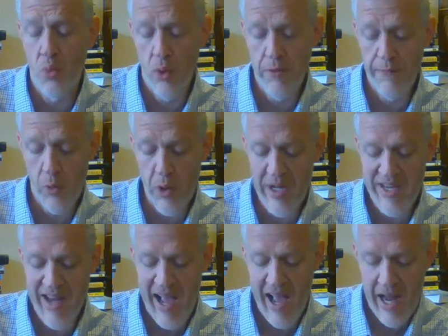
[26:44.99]
one
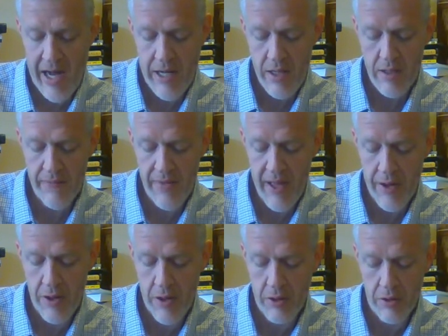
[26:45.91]
forty-nine of
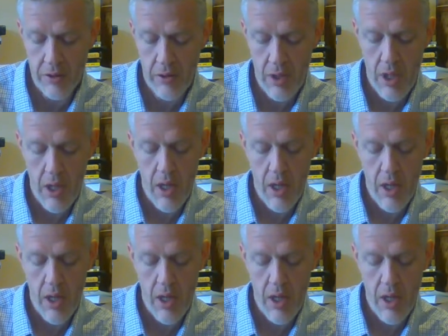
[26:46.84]
that article.